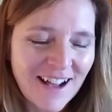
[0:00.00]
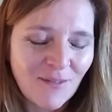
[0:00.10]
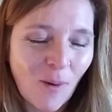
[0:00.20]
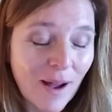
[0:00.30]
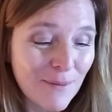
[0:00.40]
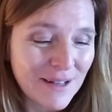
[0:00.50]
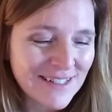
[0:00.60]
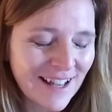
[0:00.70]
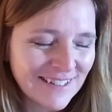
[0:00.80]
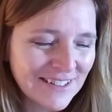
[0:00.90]
Why am I
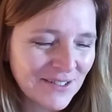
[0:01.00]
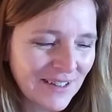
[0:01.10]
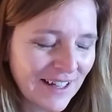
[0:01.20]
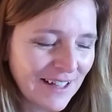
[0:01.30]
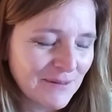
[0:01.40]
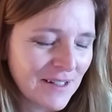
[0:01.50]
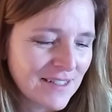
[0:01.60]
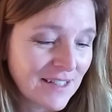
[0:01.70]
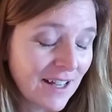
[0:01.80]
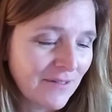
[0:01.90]
telling you that?
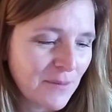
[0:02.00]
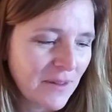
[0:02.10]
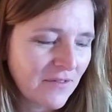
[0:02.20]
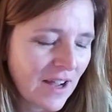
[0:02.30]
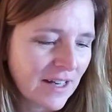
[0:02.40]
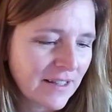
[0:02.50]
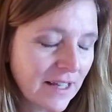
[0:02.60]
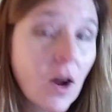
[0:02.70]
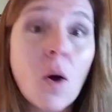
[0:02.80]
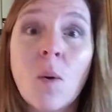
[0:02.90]
Aside from the fact
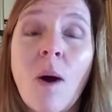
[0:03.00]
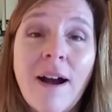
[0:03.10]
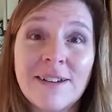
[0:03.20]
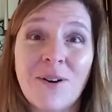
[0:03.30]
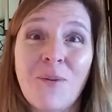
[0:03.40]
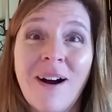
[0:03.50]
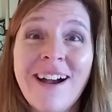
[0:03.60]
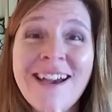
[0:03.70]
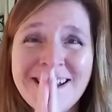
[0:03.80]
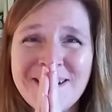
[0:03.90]
that, oh, I know why.